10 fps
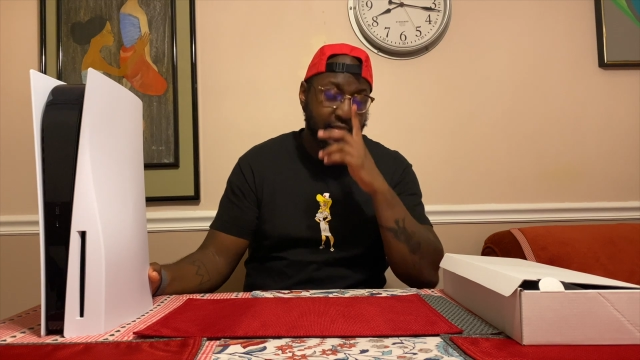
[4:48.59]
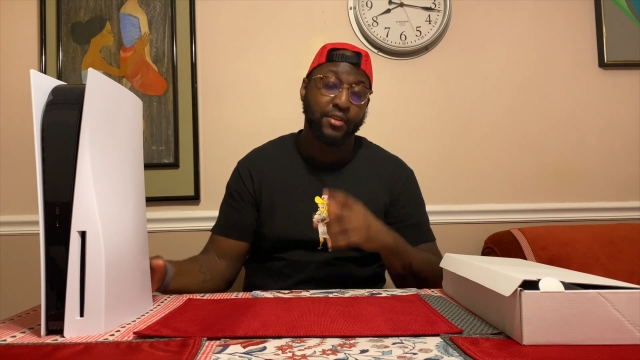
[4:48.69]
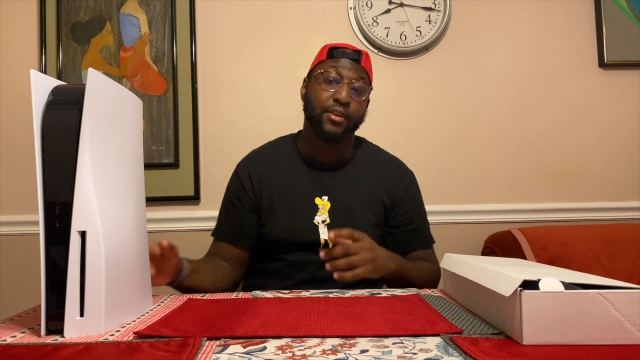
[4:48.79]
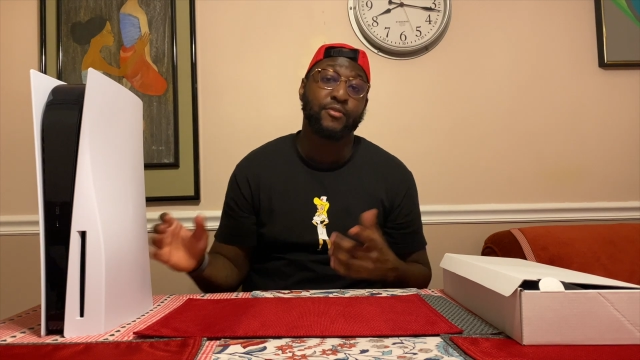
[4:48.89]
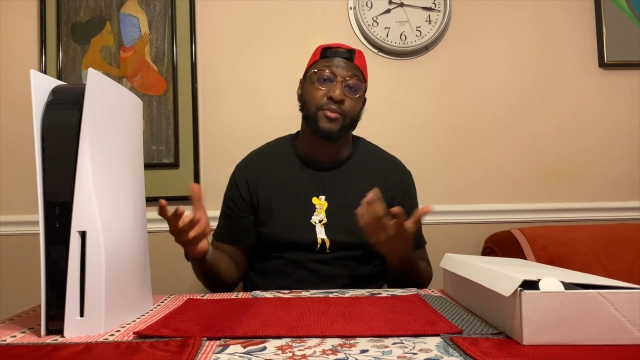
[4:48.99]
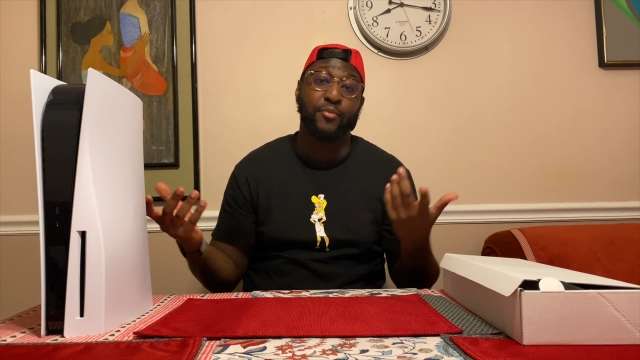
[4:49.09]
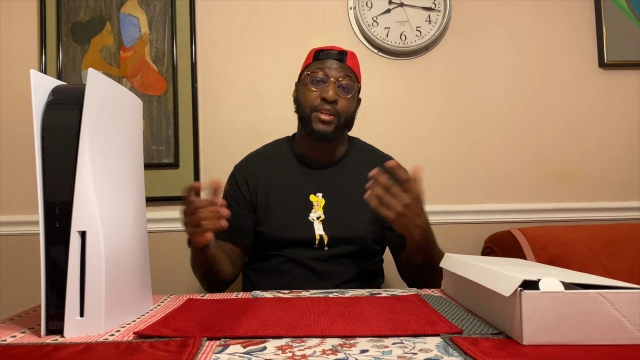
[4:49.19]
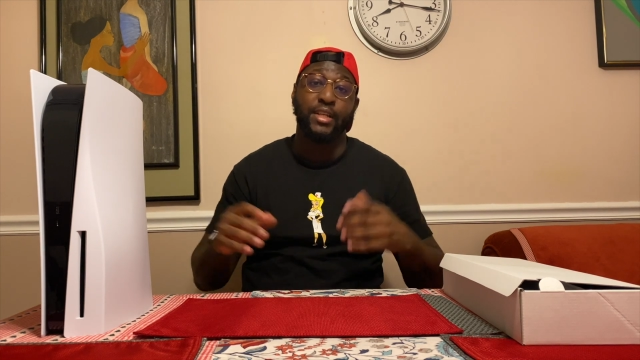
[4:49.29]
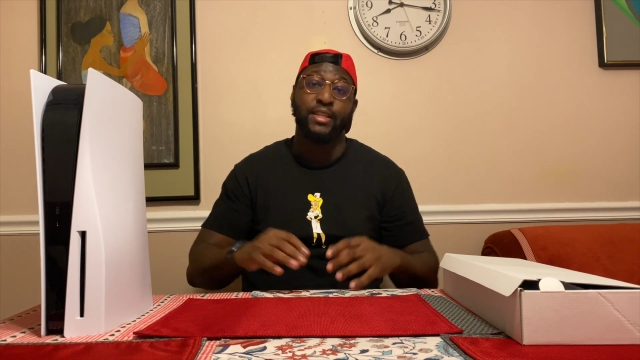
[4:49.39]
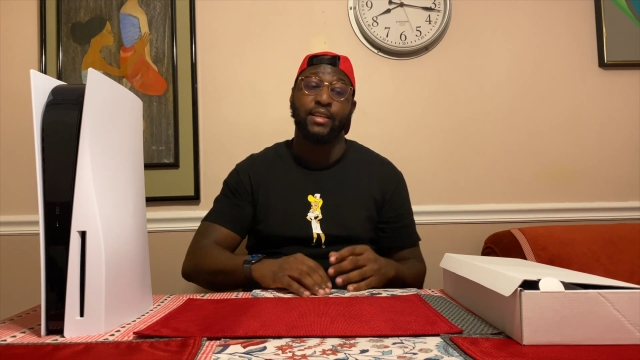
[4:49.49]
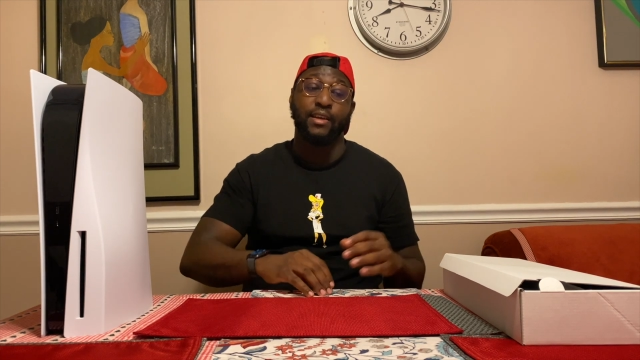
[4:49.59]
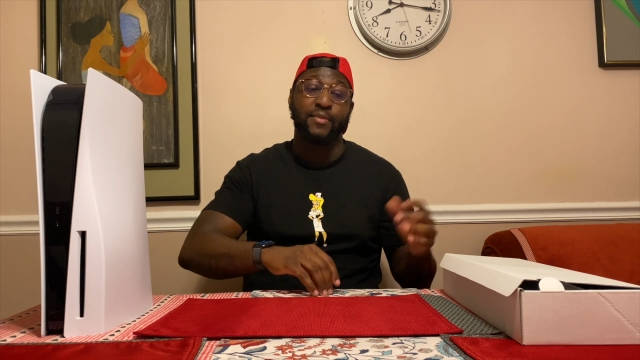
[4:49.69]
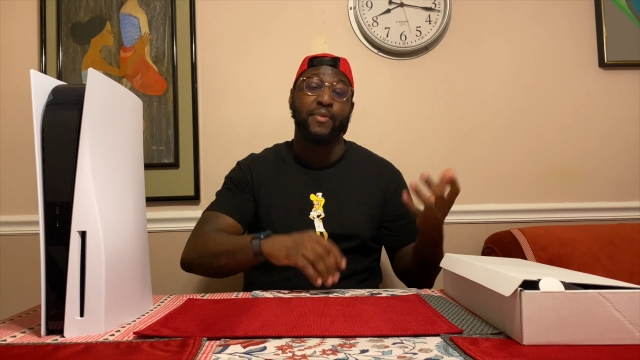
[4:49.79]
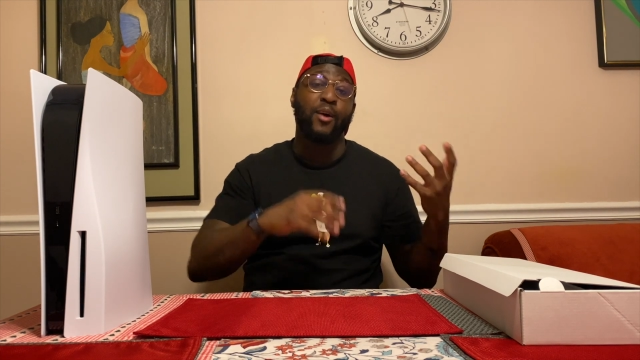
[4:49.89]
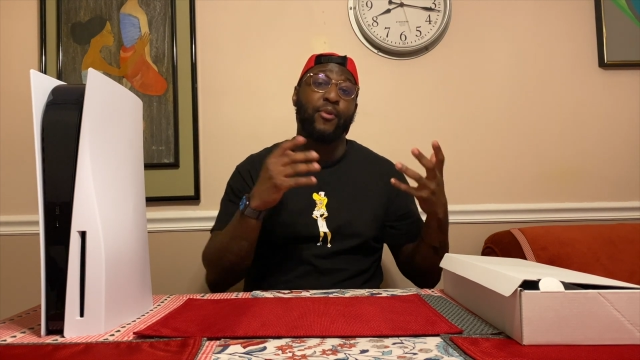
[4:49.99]
you know, some more details
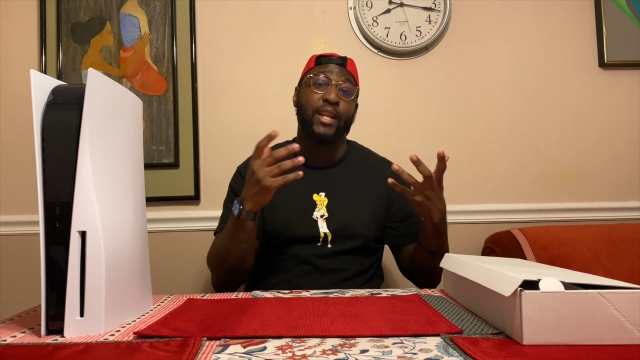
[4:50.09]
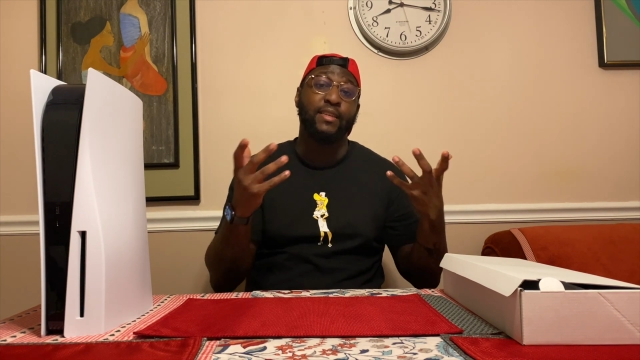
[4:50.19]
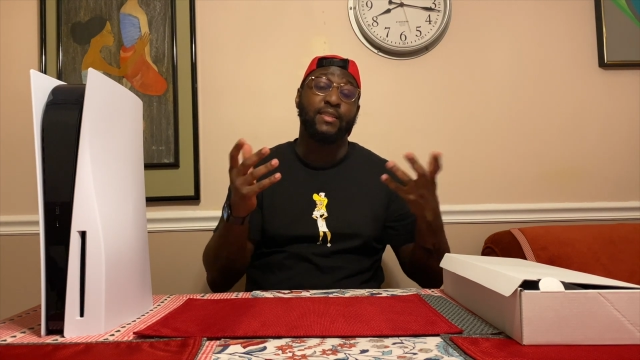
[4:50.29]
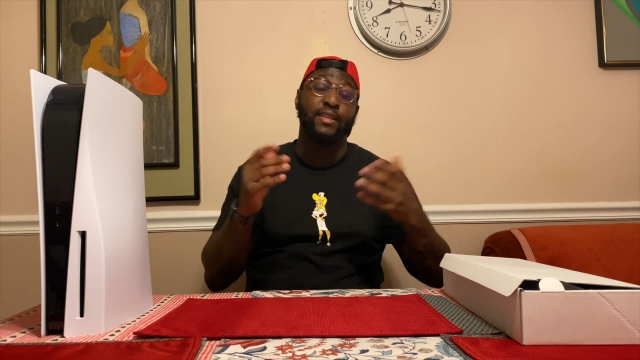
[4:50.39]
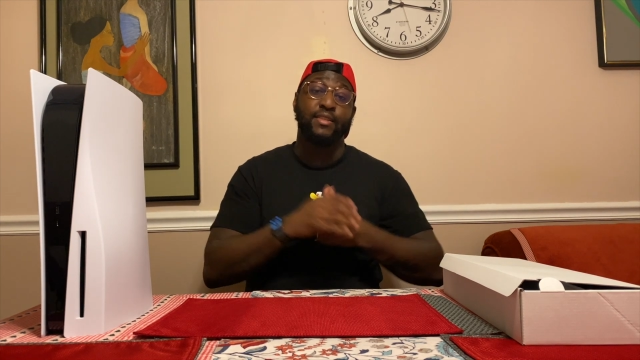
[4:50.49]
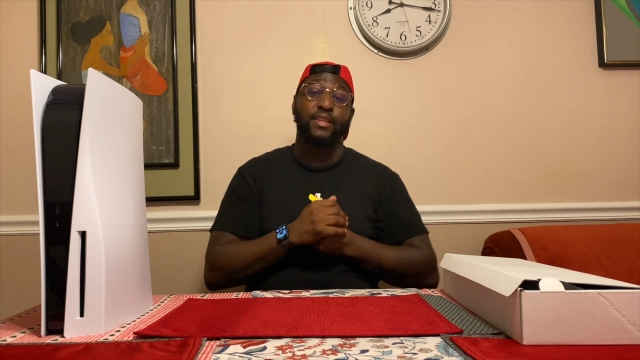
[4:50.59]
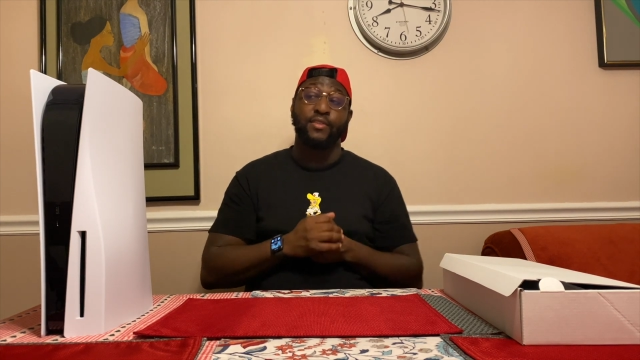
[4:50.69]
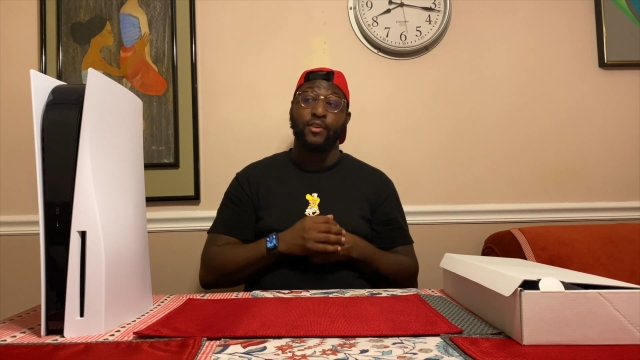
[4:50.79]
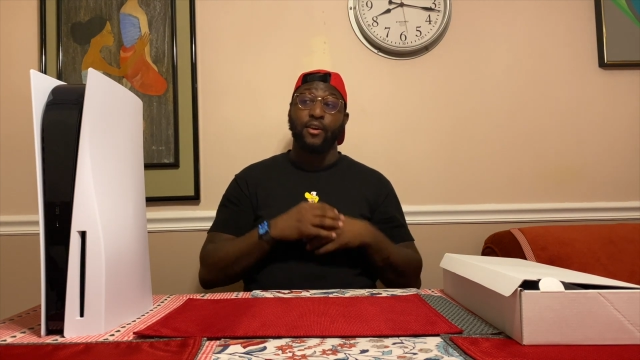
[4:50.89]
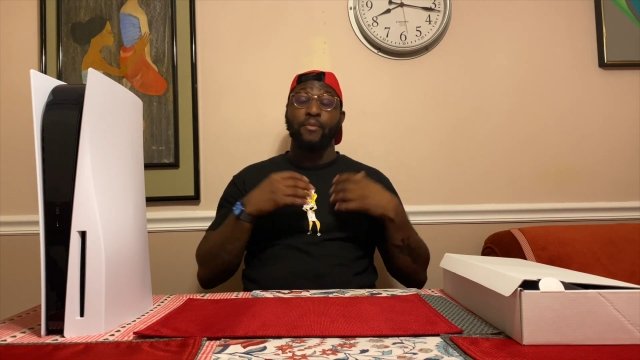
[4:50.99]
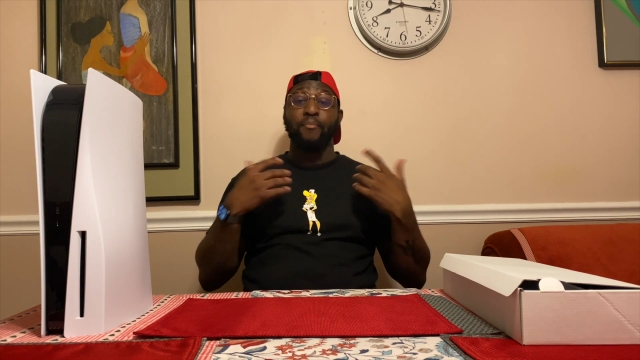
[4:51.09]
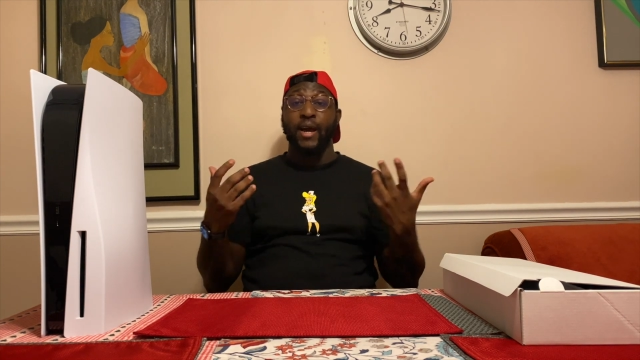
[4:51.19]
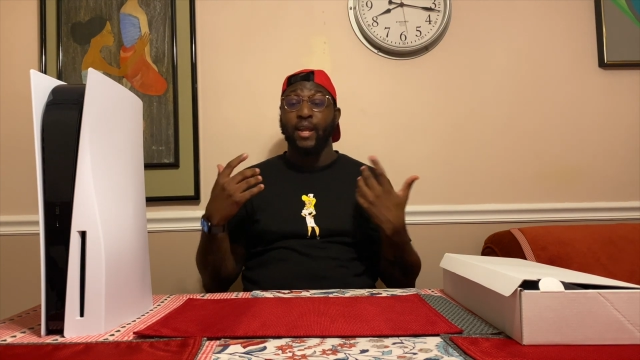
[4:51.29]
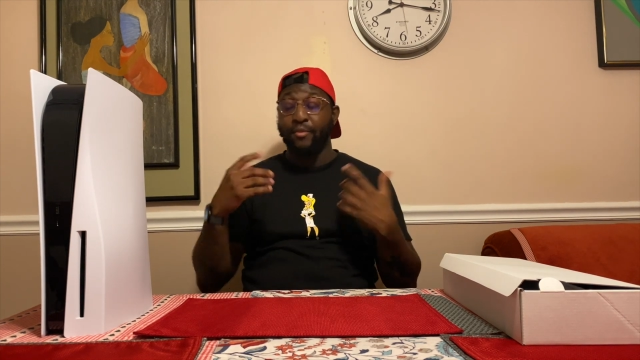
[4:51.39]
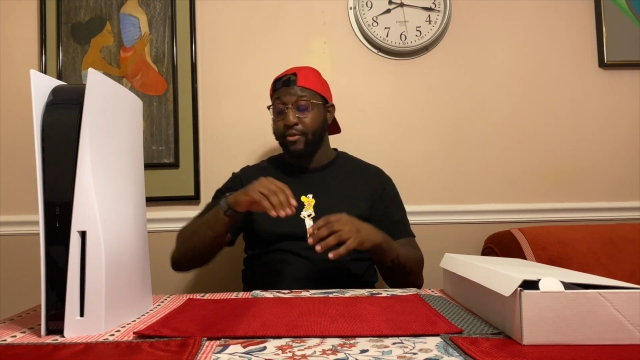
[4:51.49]
about what SSDs are
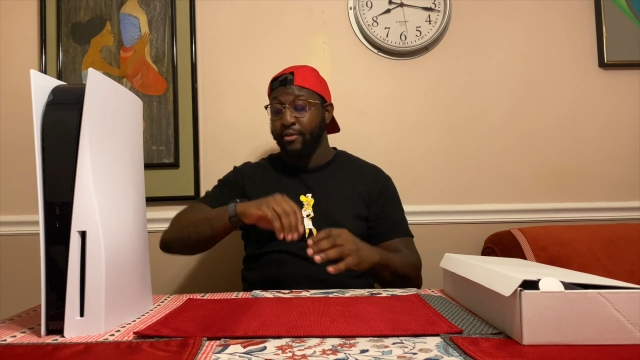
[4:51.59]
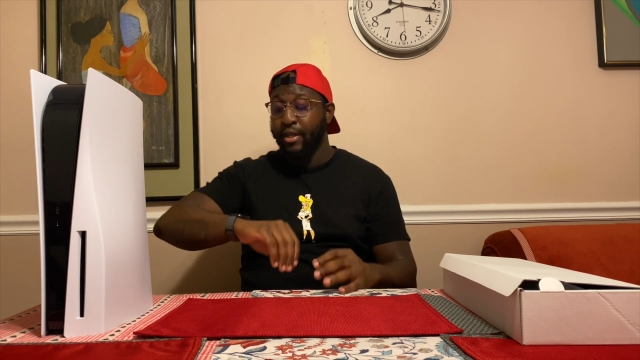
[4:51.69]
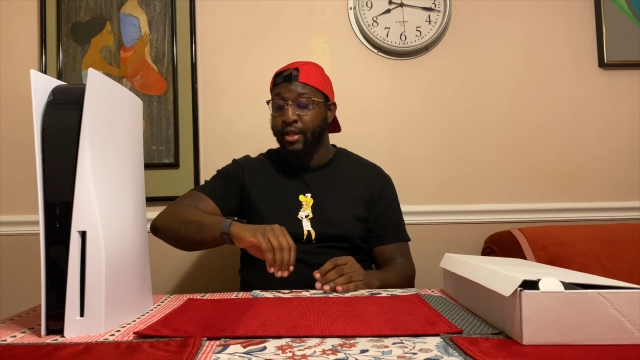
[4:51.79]
compatible.